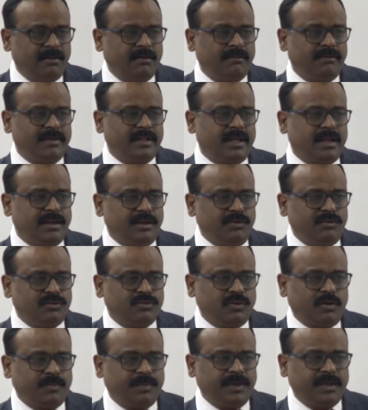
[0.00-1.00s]
with a new
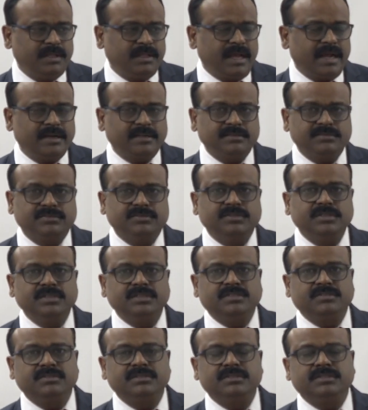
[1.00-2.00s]
topic, that is
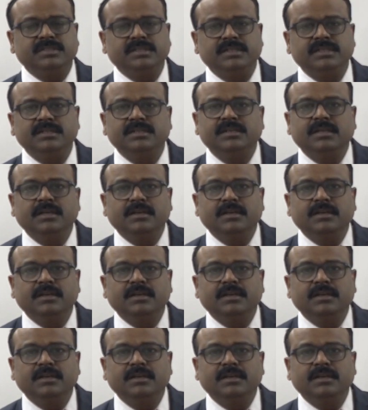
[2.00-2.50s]
G20